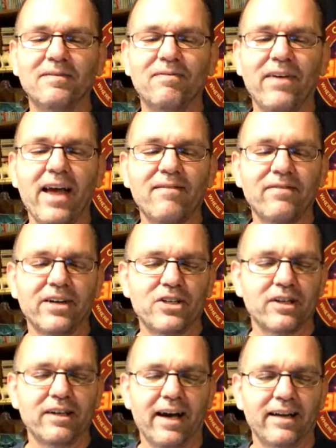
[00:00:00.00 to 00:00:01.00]
fan
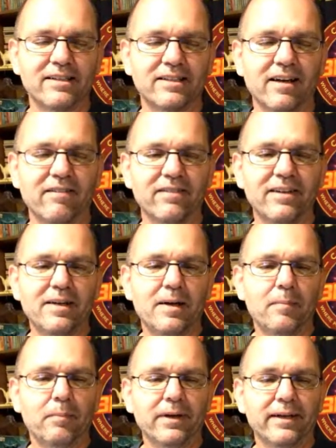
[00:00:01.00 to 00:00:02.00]
fiction kind of stuff.
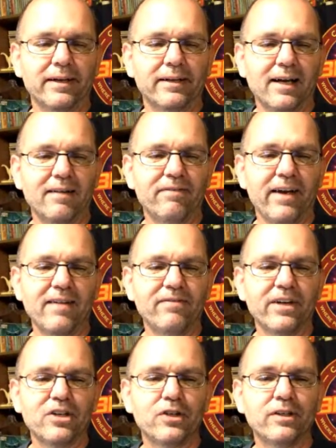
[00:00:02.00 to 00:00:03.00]
But fan
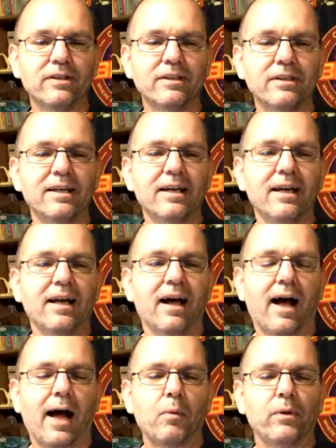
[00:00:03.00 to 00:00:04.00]
fiction,
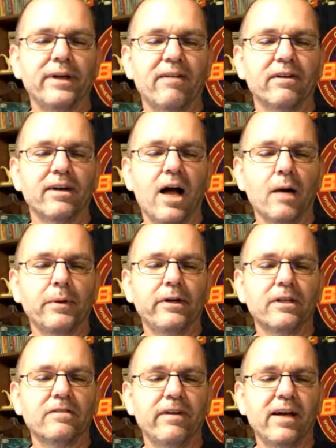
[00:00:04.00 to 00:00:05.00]
I will never knock,
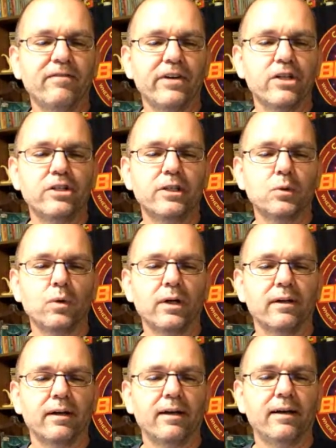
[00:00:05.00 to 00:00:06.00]
because fan fiction is what
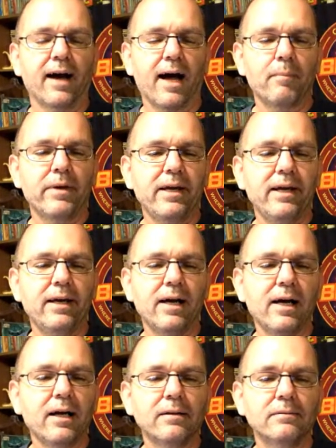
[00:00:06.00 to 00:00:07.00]
got me
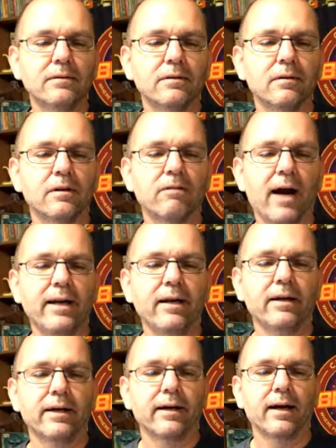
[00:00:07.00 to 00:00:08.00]
the writing
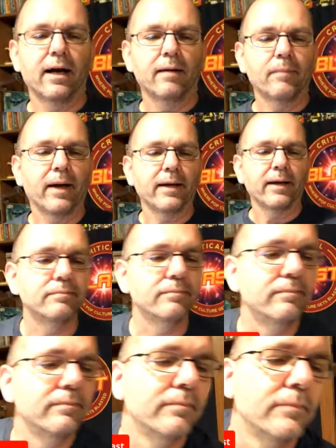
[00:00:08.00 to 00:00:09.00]
gig. I
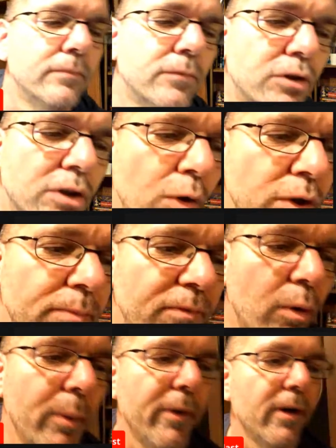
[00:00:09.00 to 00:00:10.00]
showed you
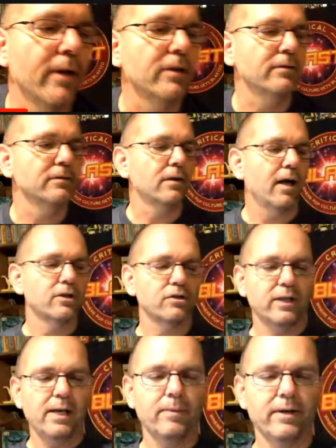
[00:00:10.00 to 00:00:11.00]
before we went on
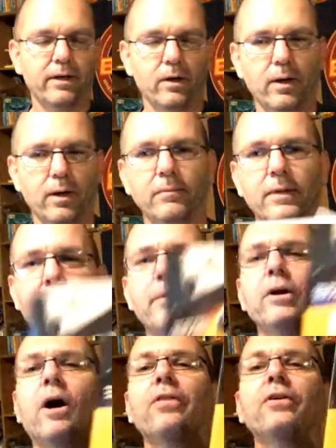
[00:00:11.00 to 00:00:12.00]
stream that I'm
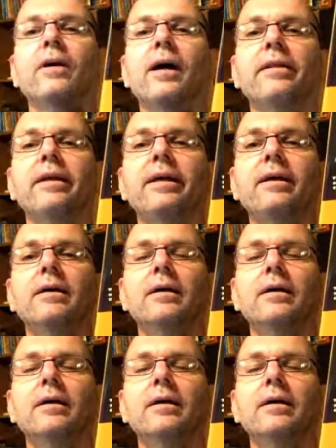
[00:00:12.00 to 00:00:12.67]
the author on the